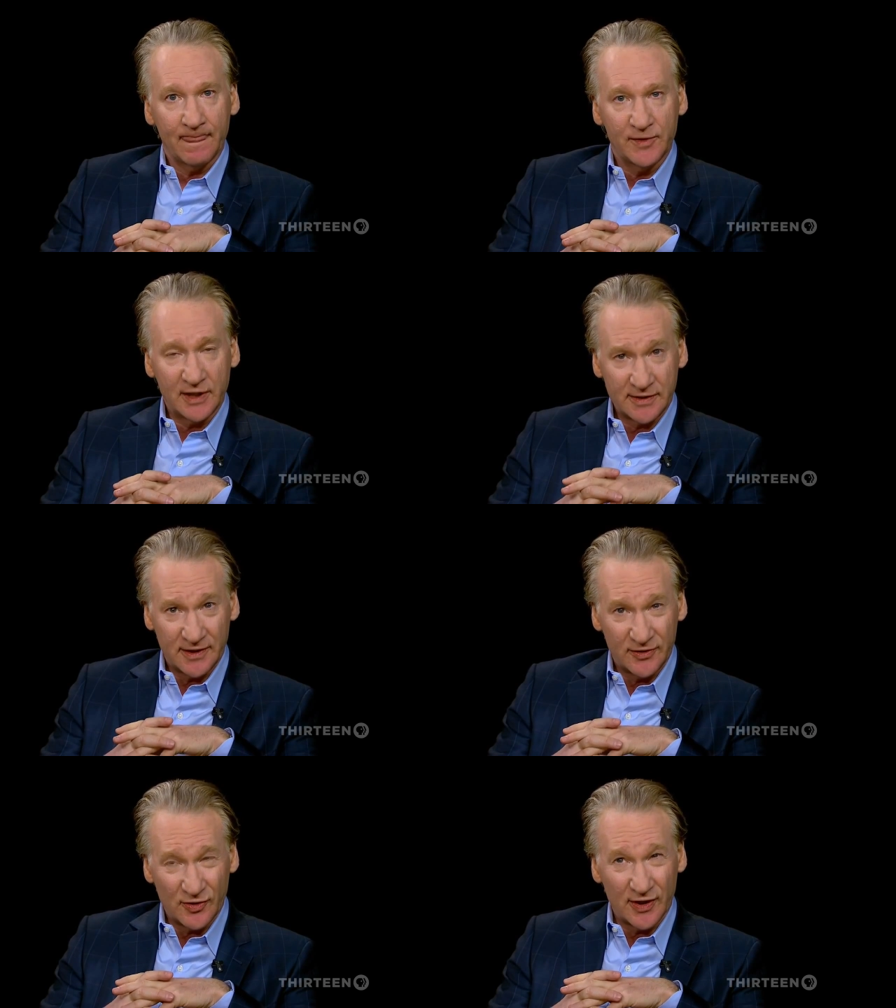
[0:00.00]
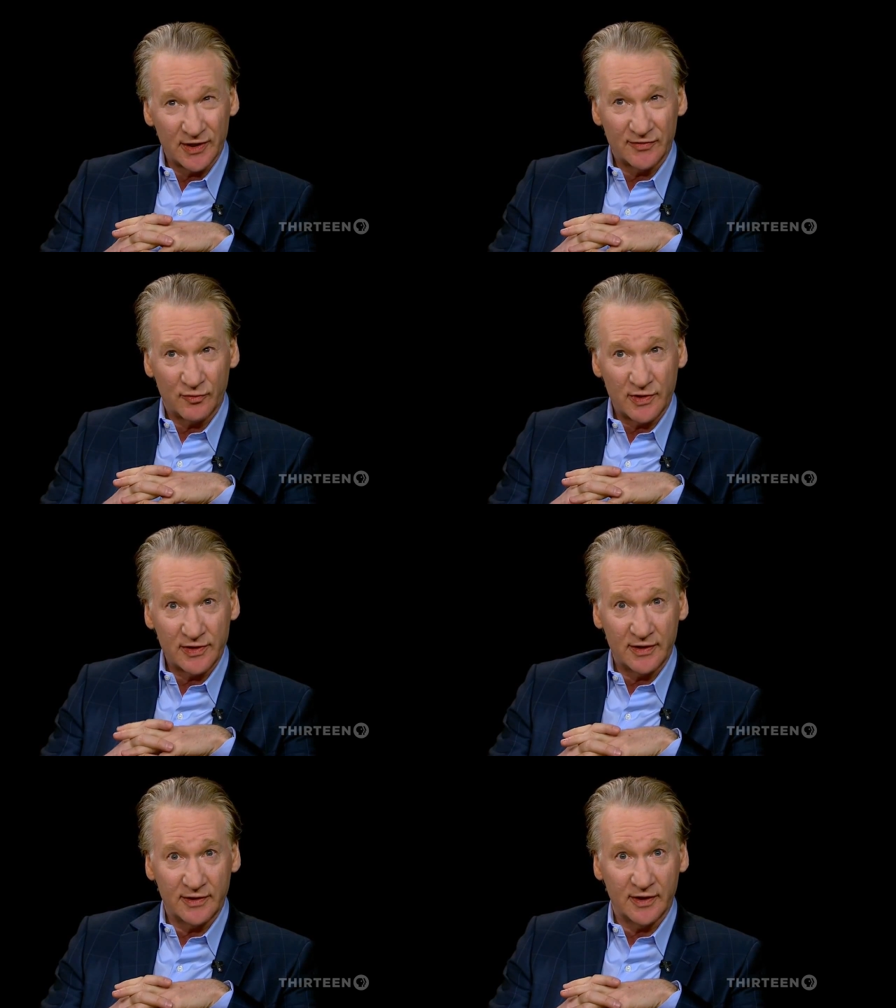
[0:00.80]
just since August
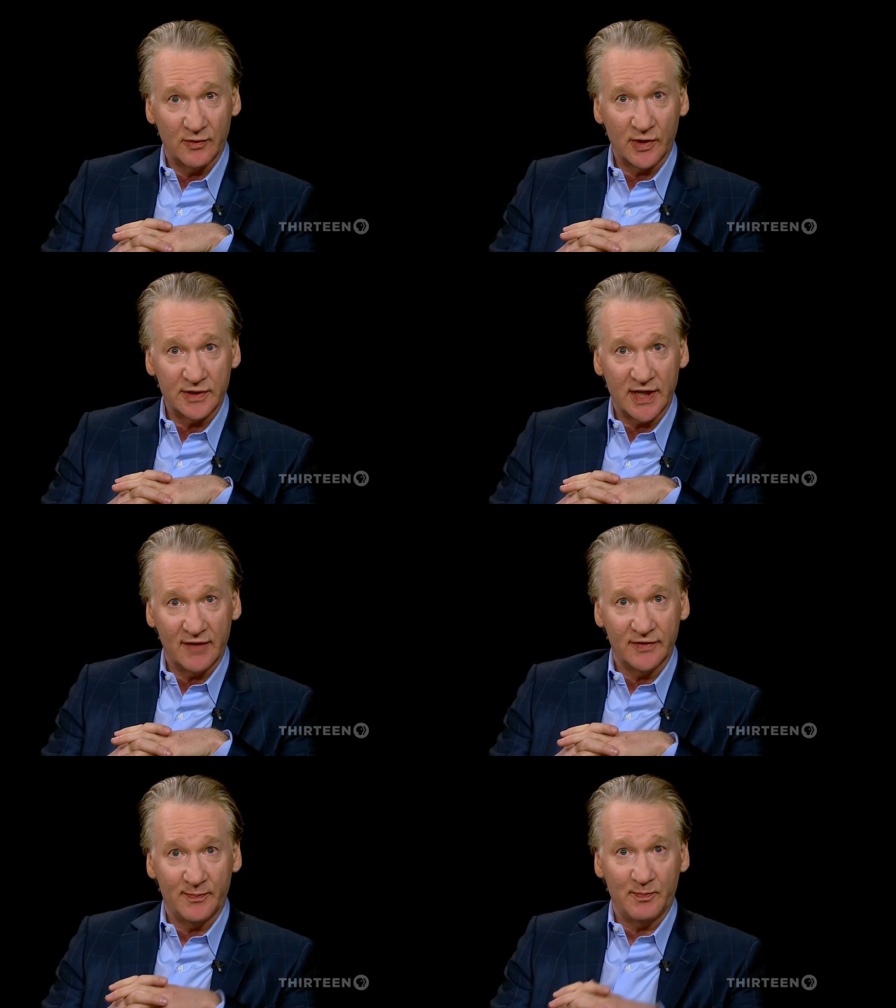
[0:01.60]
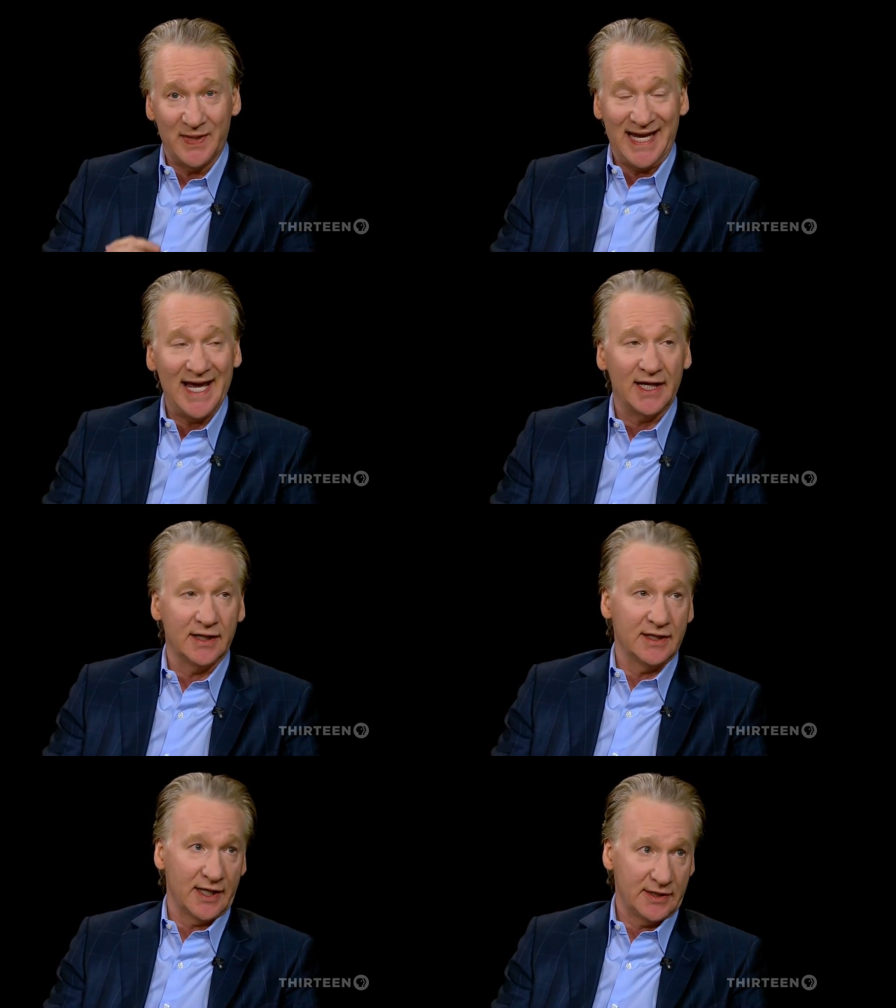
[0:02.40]
4th, I think it was, they have
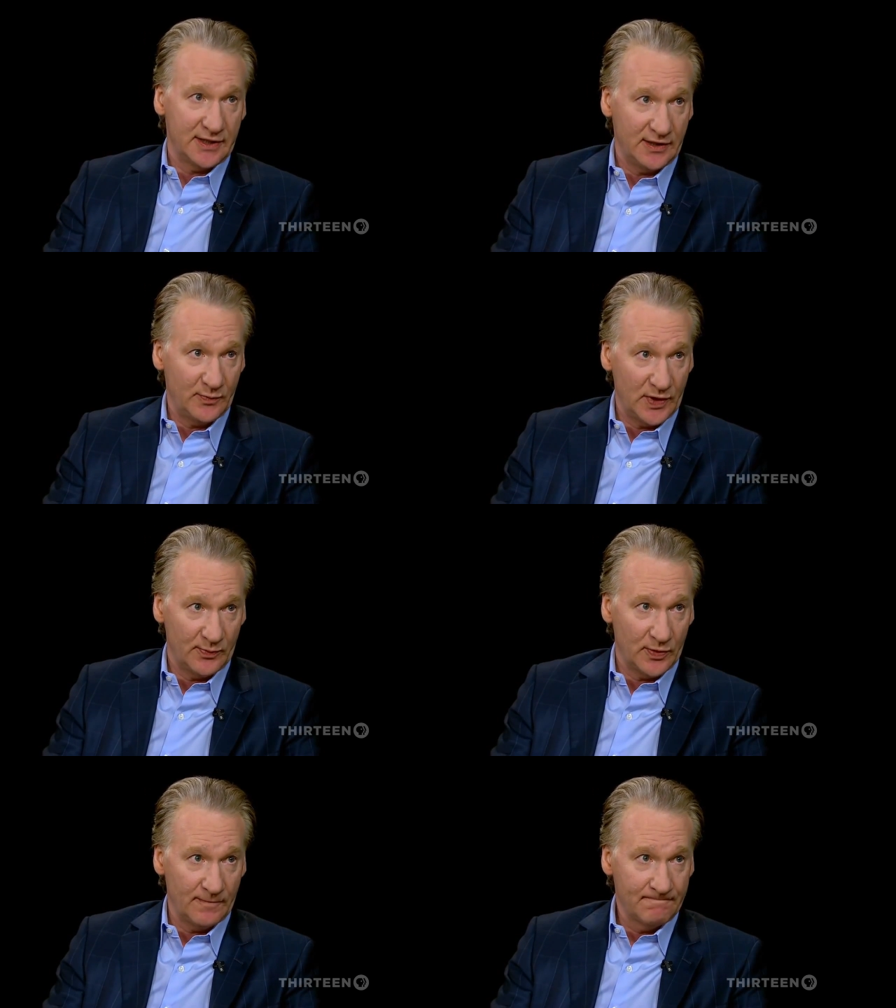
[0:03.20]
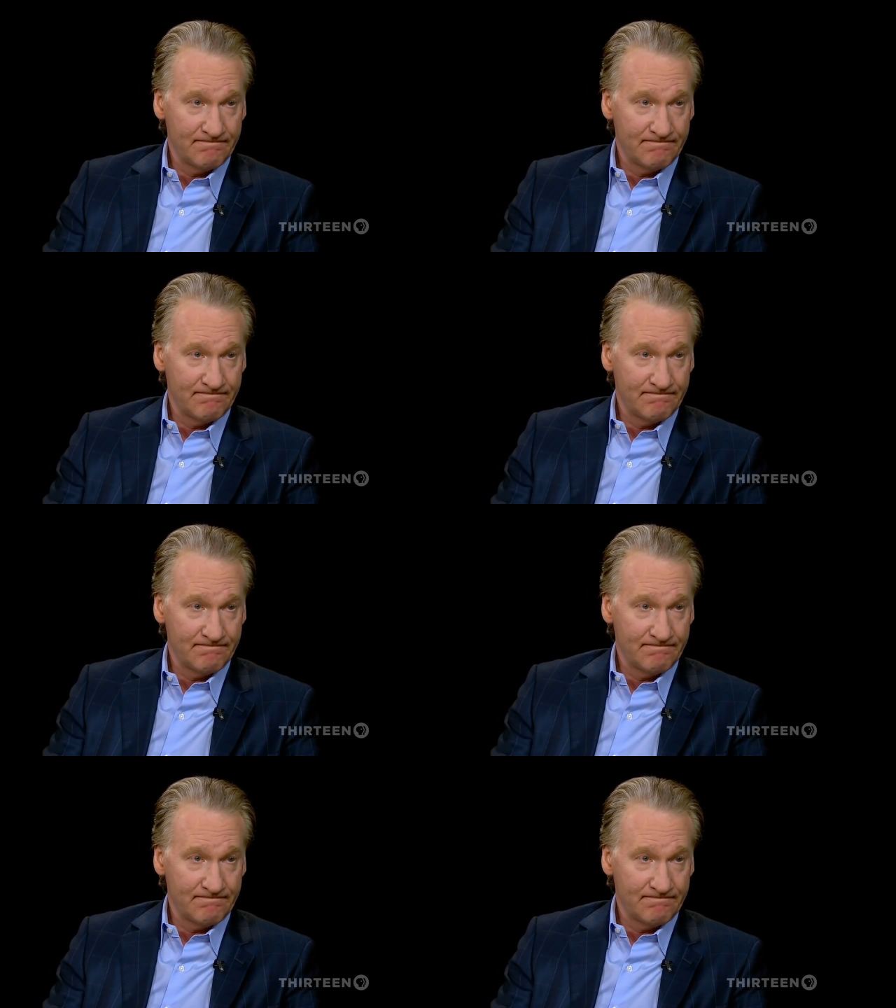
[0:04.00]
beheaded 19 people.